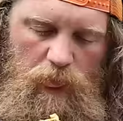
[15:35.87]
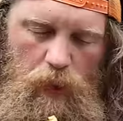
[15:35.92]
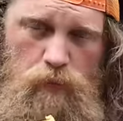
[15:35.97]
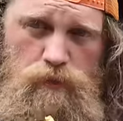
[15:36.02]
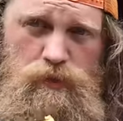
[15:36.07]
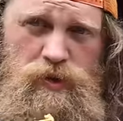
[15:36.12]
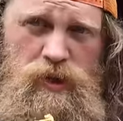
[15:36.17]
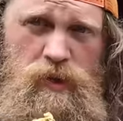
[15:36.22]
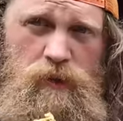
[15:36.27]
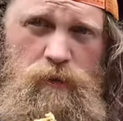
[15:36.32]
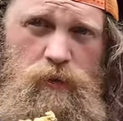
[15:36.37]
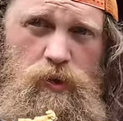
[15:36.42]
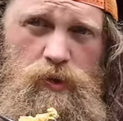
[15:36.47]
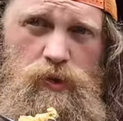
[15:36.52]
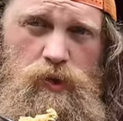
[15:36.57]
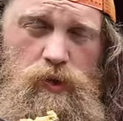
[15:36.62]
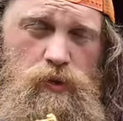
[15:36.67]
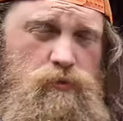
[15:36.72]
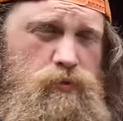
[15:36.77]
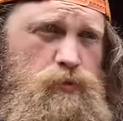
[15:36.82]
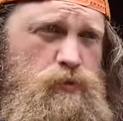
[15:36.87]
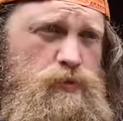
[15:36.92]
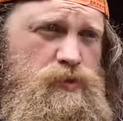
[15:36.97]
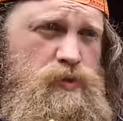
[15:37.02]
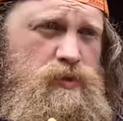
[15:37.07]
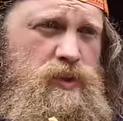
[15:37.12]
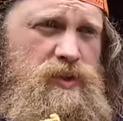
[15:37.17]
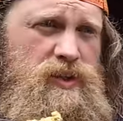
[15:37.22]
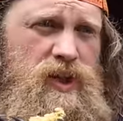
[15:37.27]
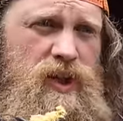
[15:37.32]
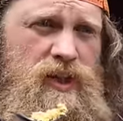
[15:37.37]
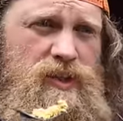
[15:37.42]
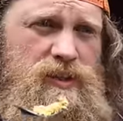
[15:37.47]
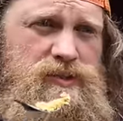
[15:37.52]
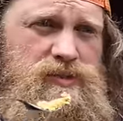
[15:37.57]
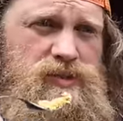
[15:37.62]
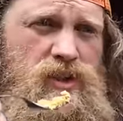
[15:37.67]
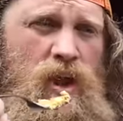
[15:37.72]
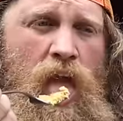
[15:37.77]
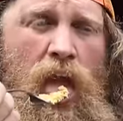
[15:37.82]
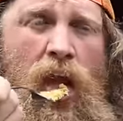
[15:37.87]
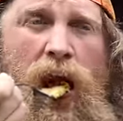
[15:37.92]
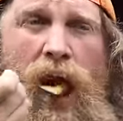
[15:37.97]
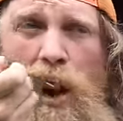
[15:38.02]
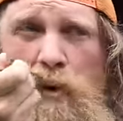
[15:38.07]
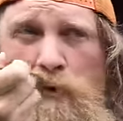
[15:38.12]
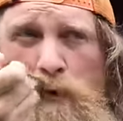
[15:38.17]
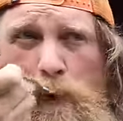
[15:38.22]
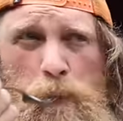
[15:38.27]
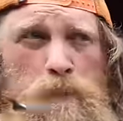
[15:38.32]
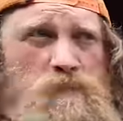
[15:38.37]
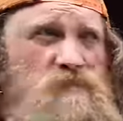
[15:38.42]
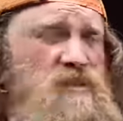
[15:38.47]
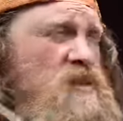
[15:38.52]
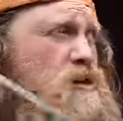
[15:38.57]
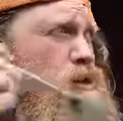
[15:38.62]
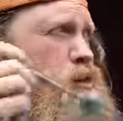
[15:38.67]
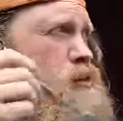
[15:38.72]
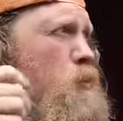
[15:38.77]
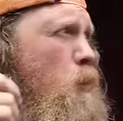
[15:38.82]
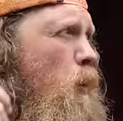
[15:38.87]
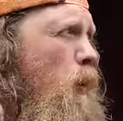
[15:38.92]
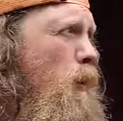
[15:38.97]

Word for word: We'll take her for a little cruise around the islands, here